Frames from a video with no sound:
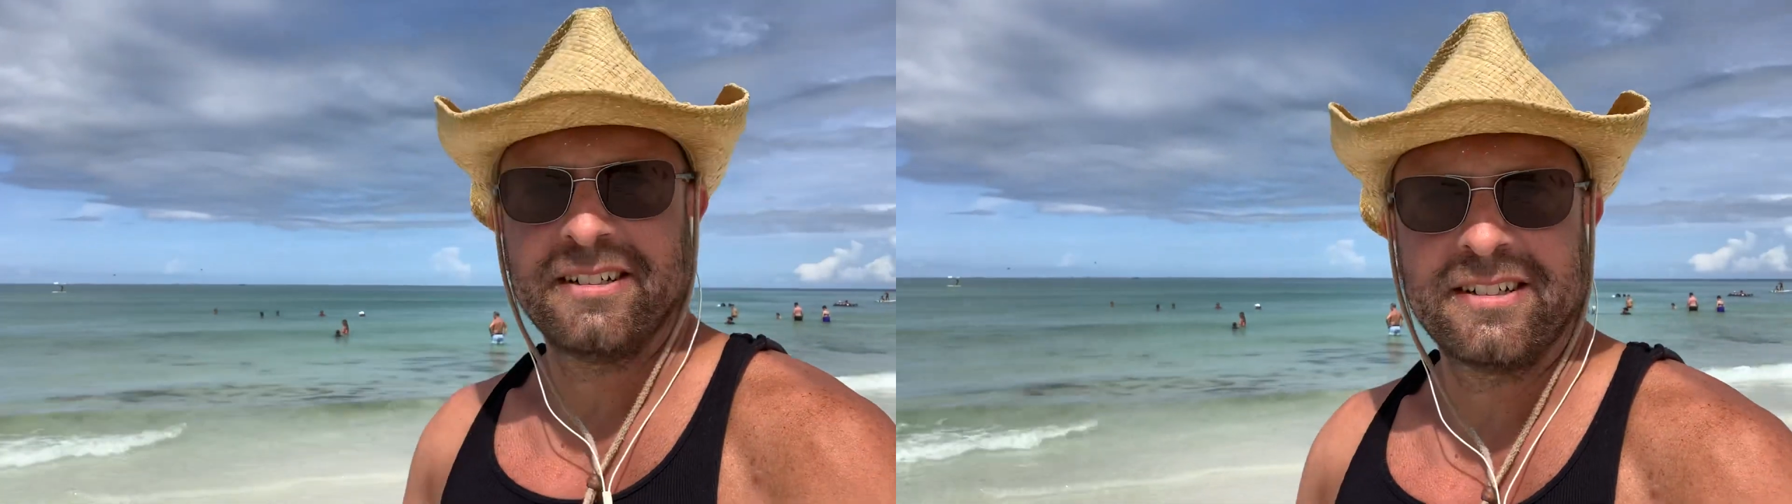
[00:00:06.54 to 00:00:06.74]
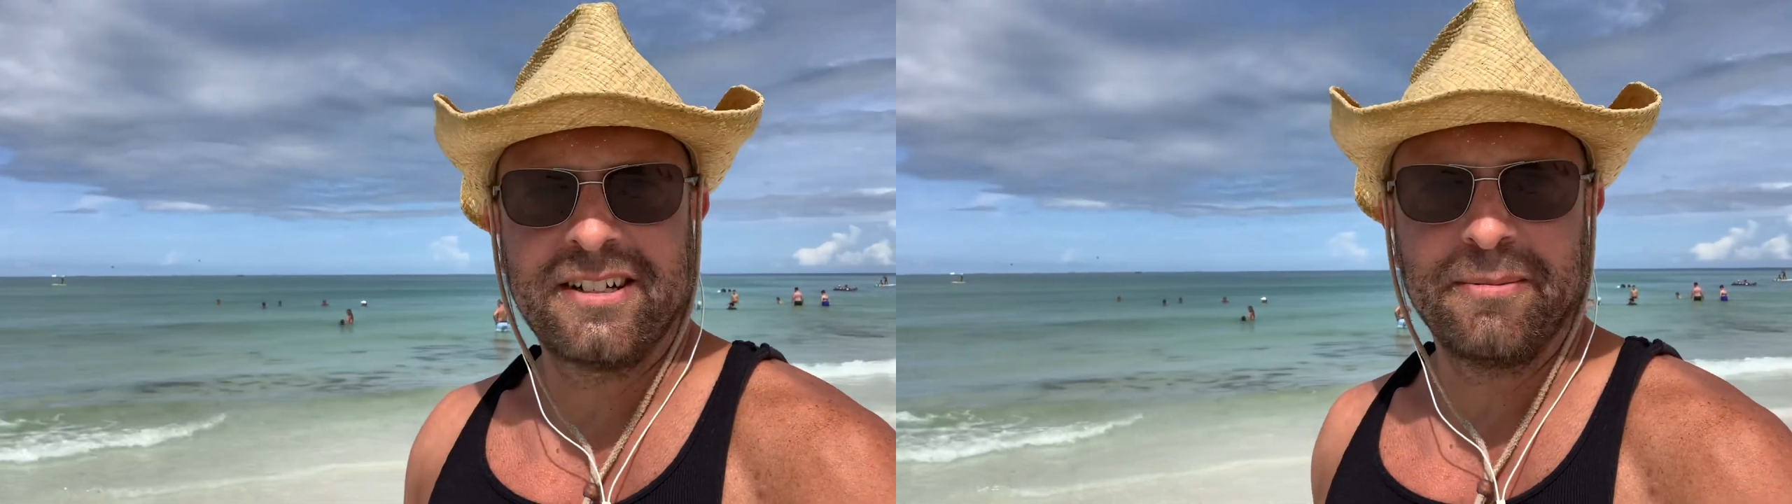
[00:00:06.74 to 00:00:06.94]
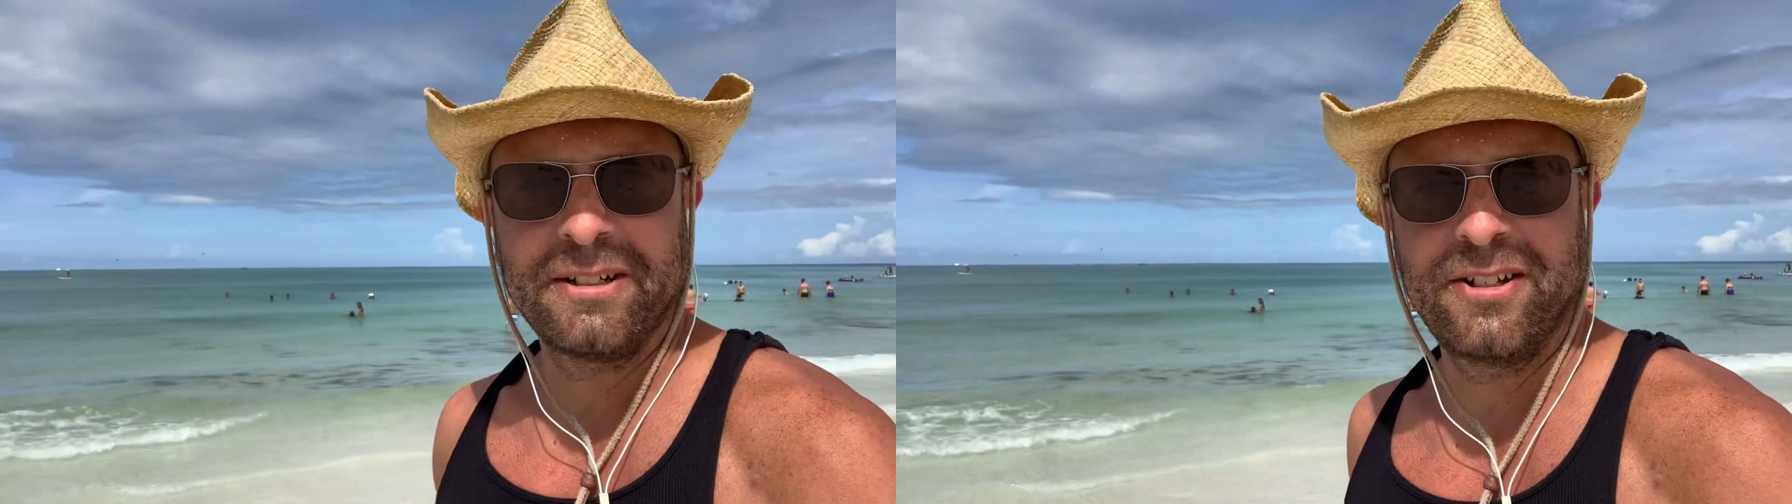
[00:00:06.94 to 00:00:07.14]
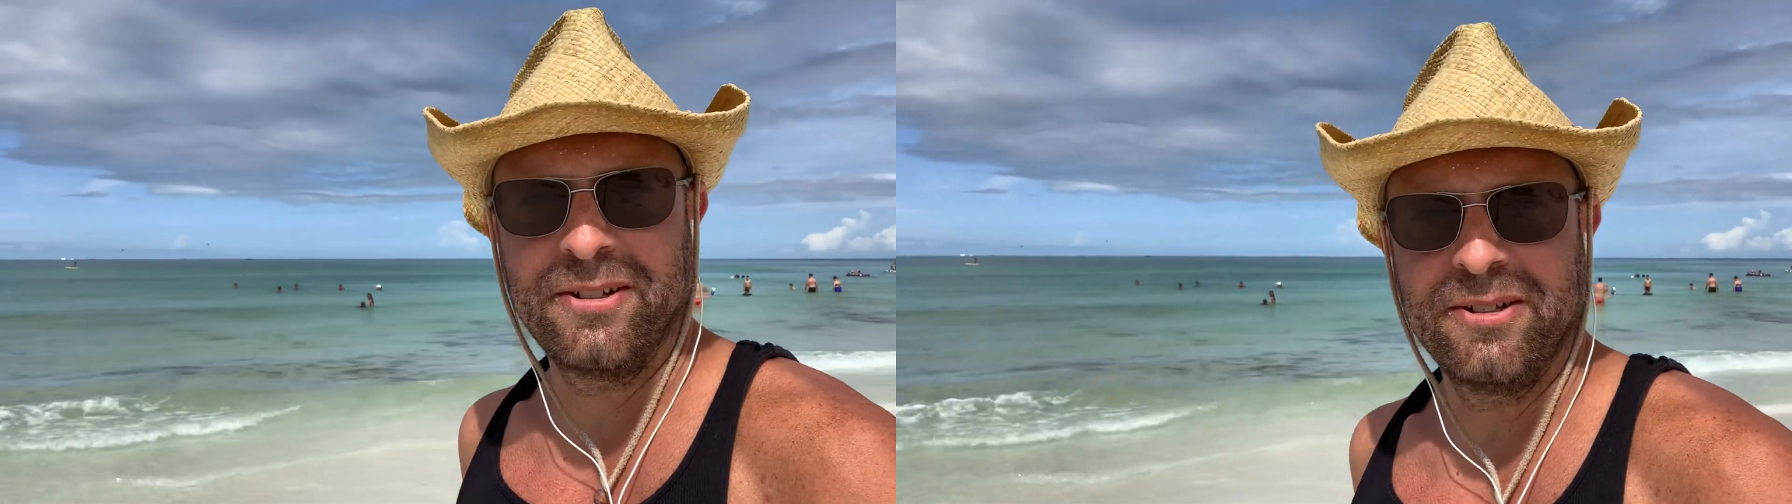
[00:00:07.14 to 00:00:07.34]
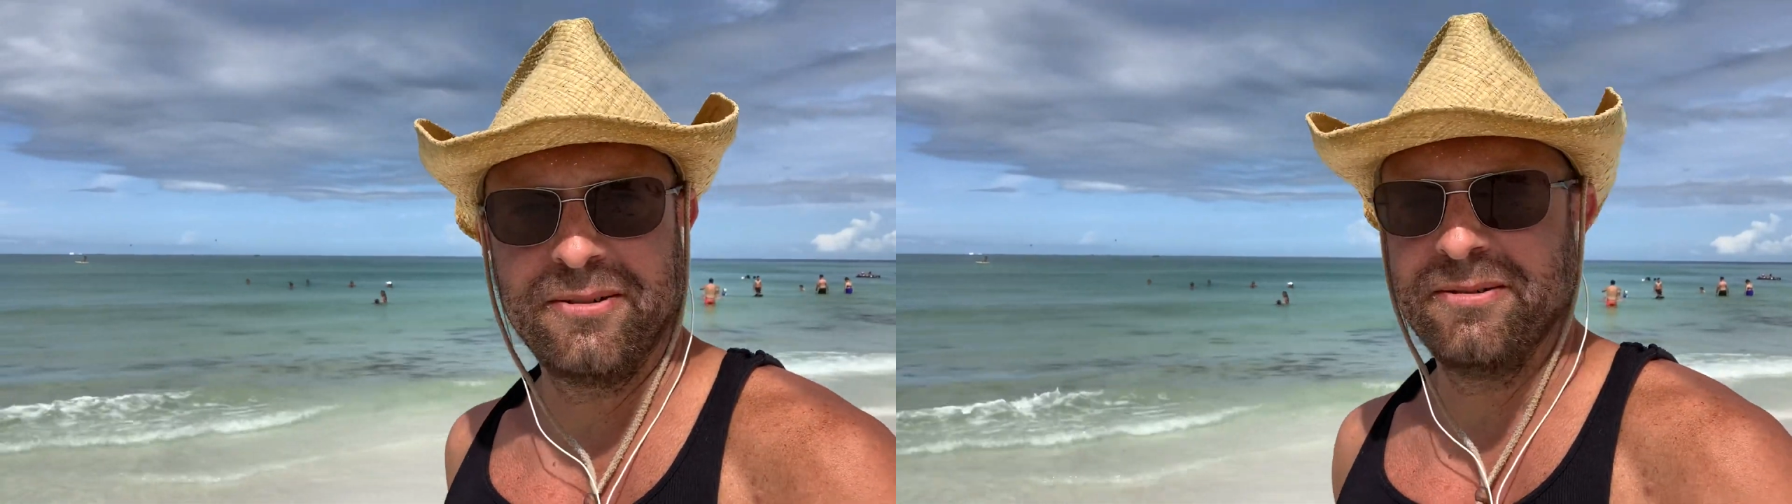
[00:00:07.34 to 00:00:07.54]
coming to
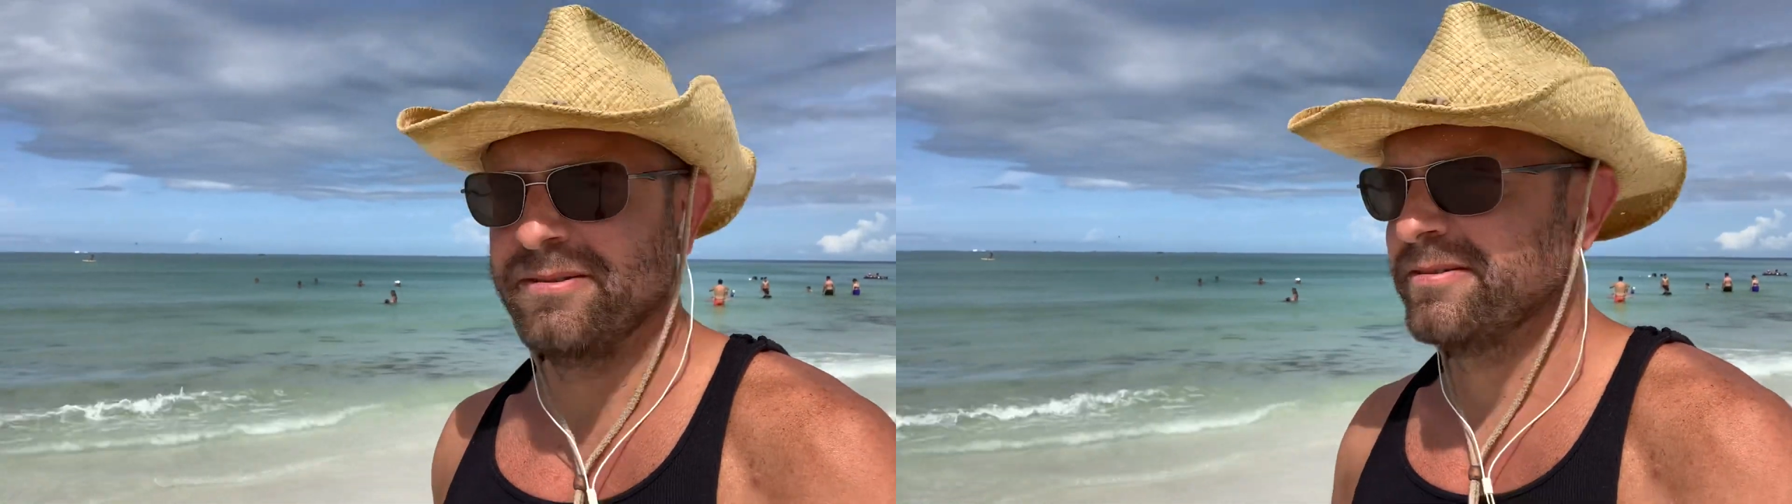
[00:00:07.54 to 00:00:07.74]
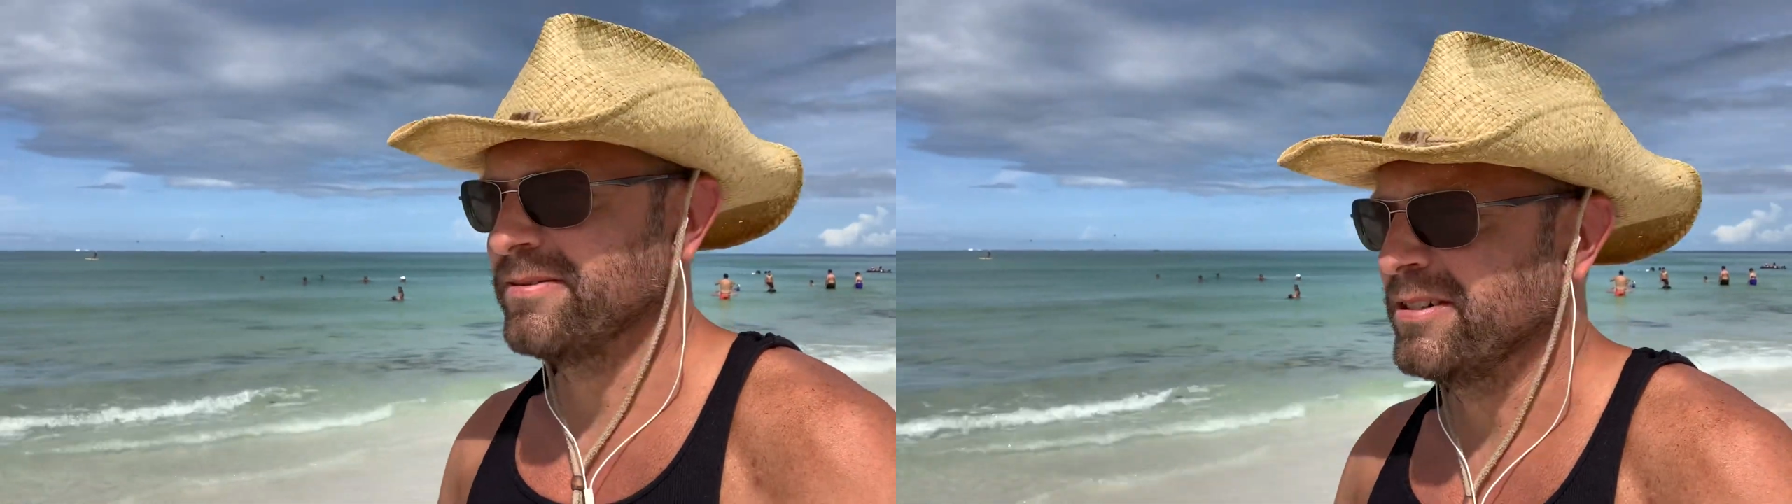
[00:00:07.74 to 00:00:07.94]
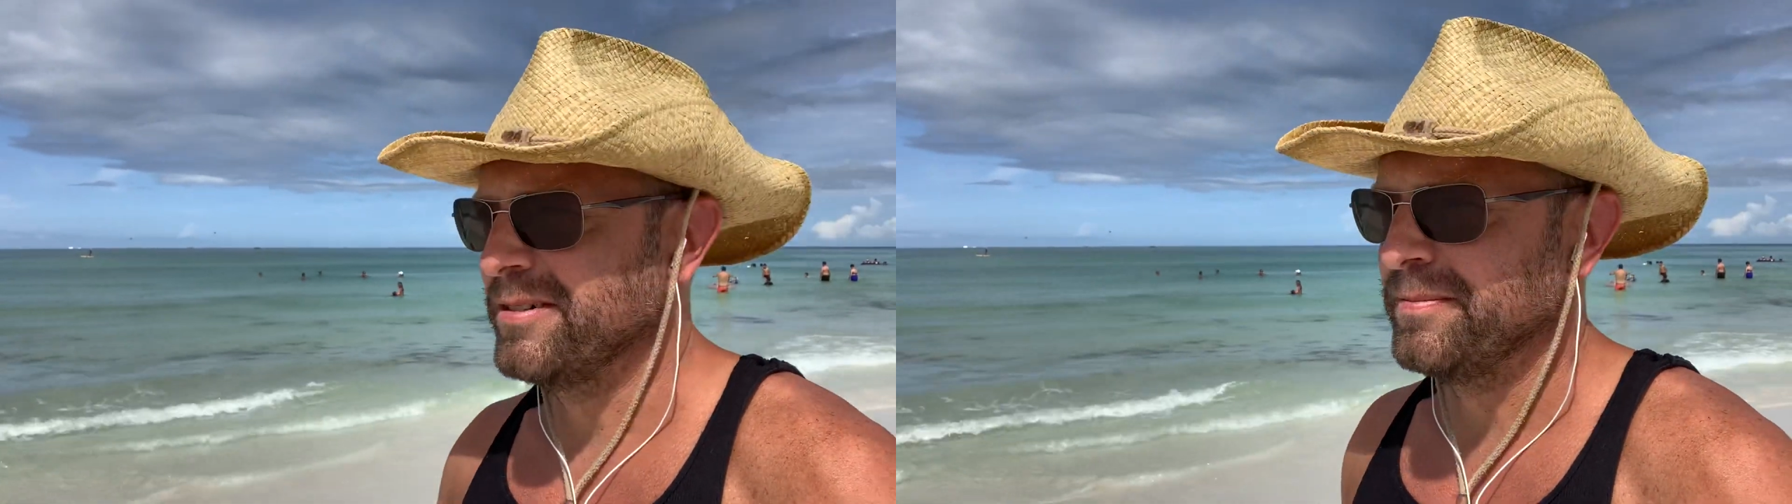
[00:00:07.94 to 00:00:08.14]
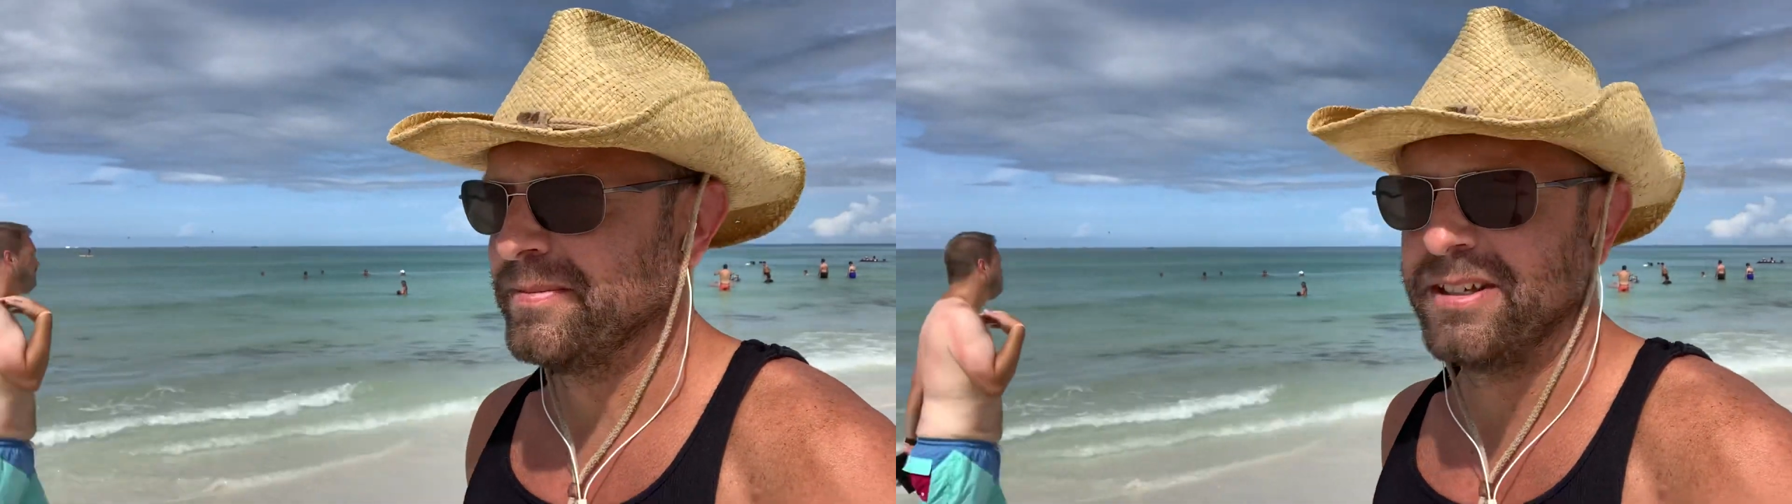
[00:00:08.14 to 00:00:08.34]
you from